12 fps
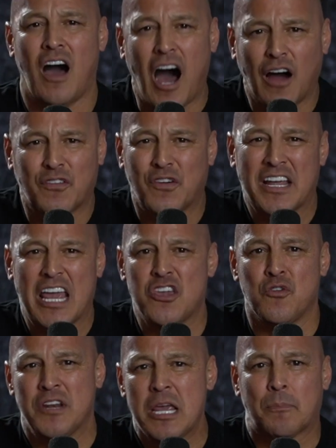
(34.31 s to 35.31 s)
offering a
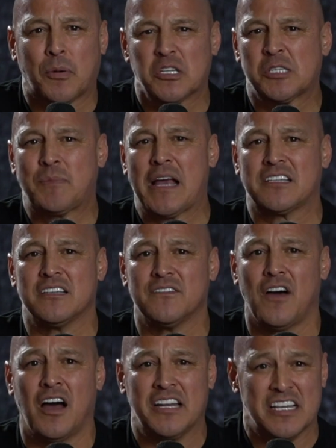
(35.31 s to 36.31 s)
unique
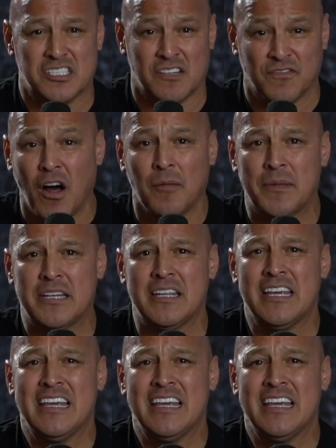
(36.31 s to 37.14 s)
perspective on his involvement